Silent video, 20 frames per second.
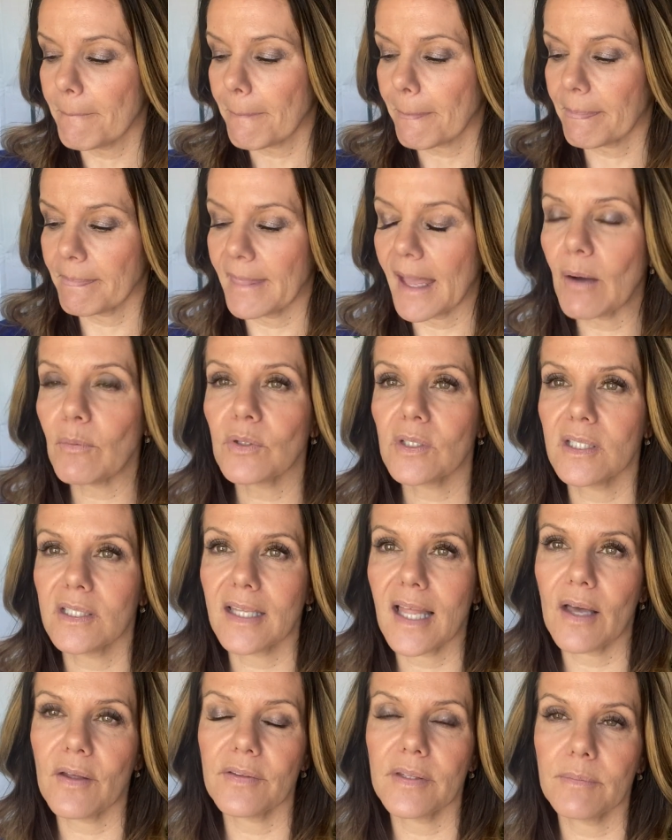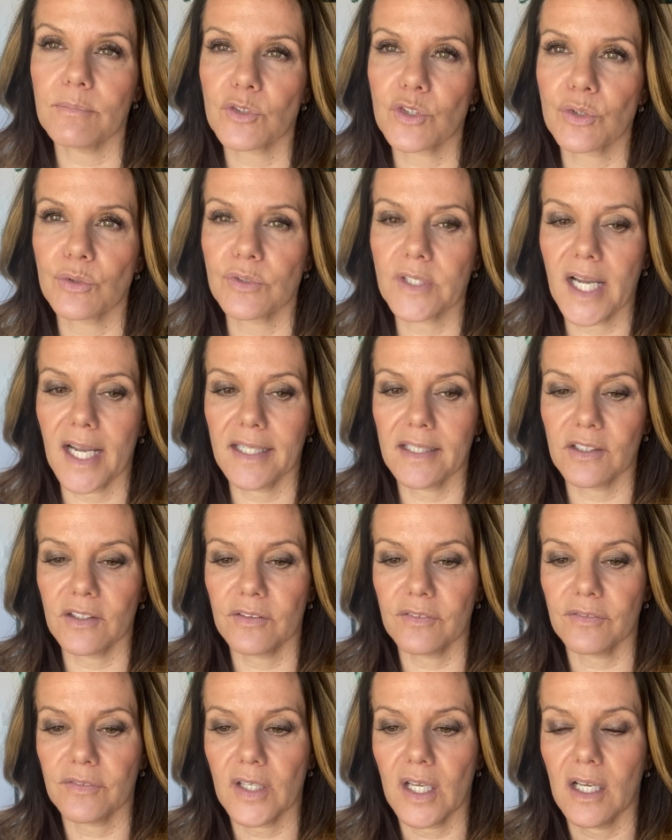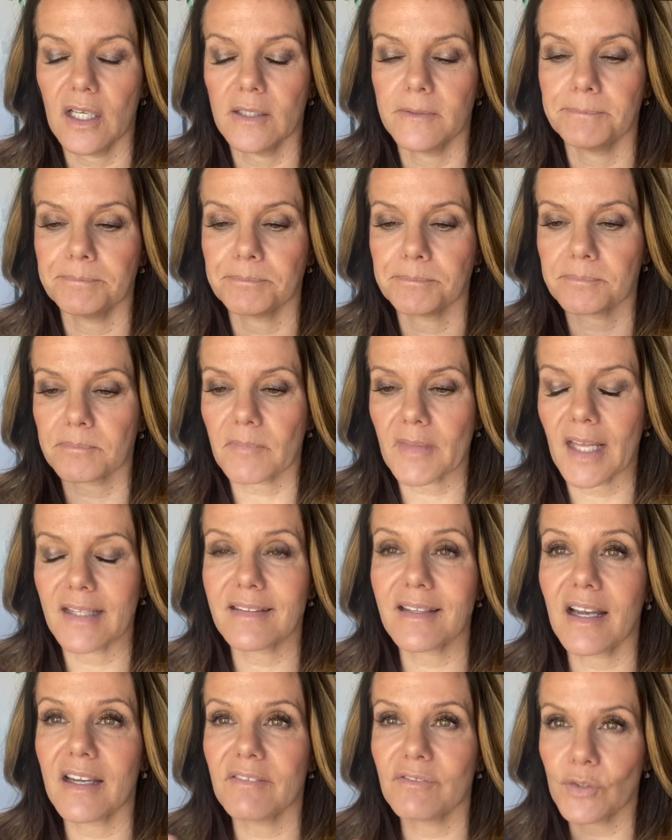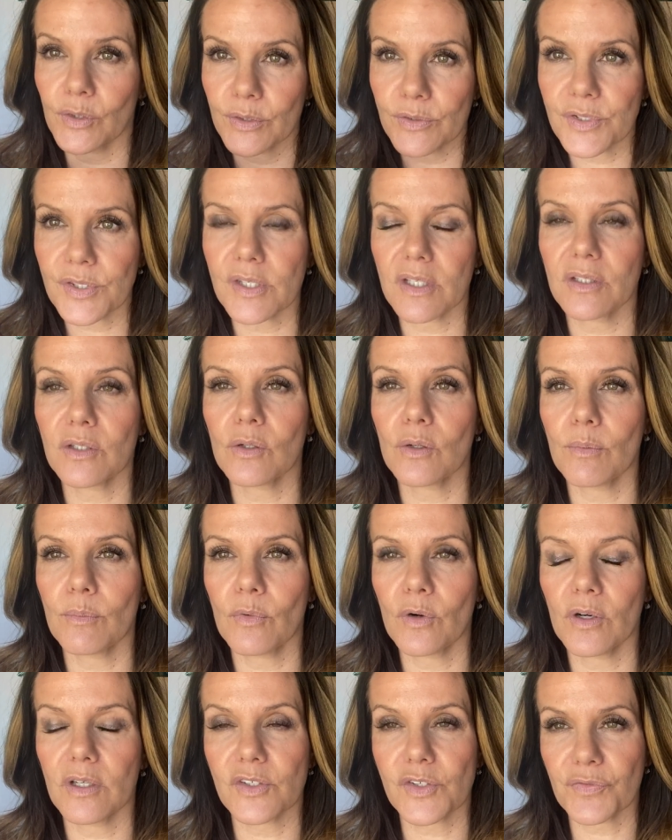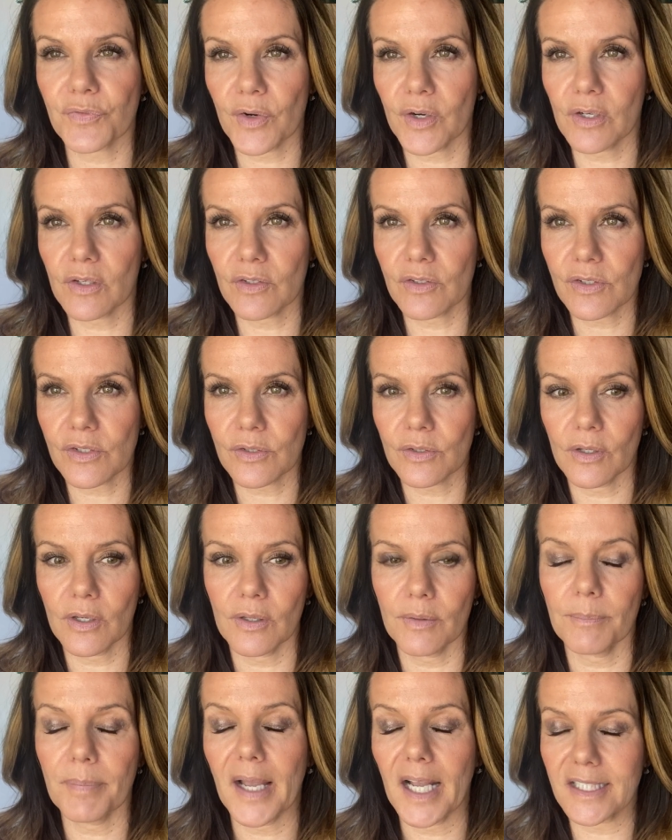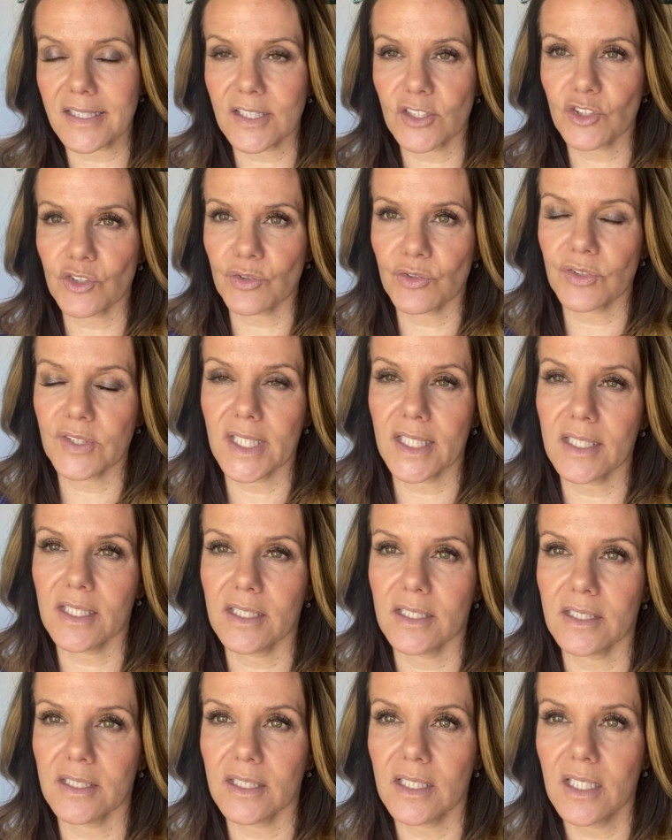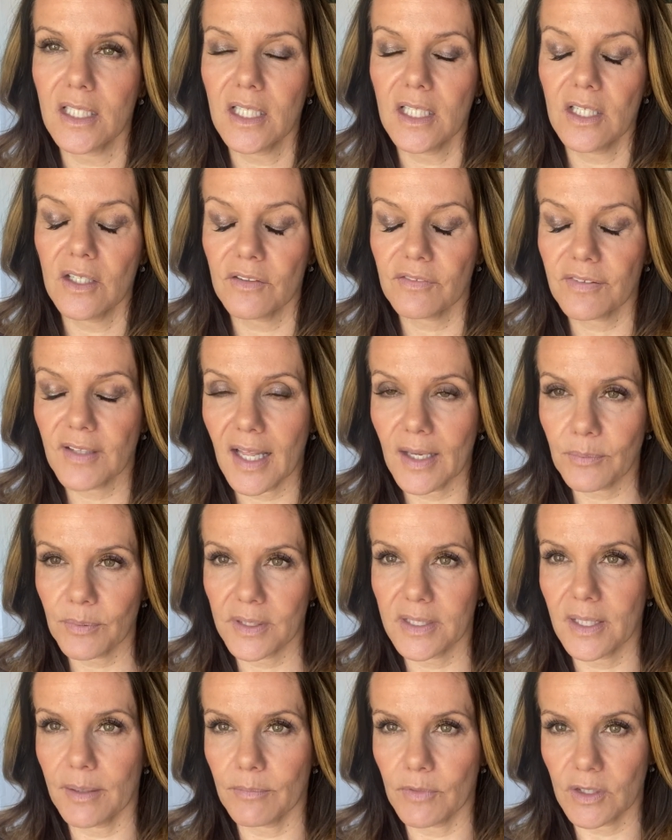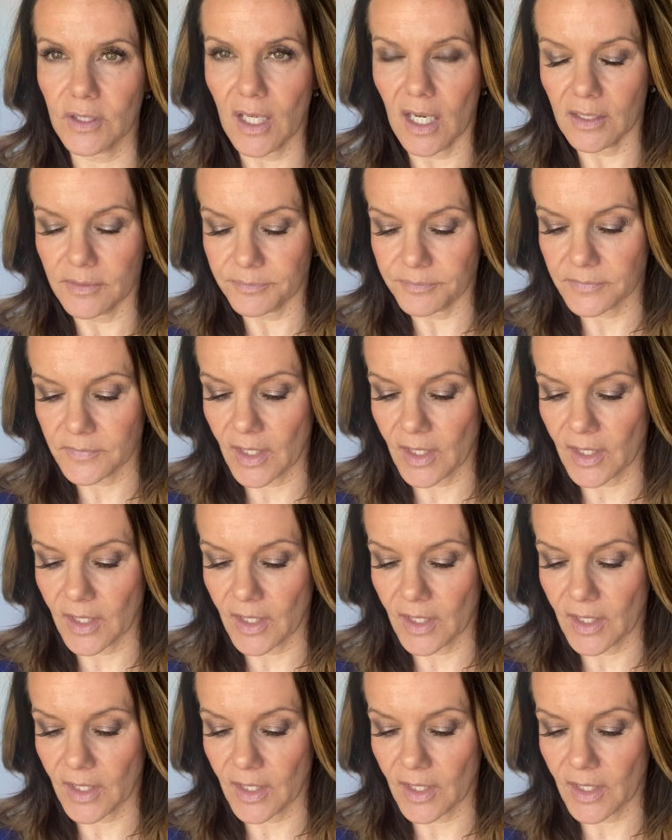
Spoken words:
that will allow them to kind of diverse a little more as far as passengers that can fly with them or not,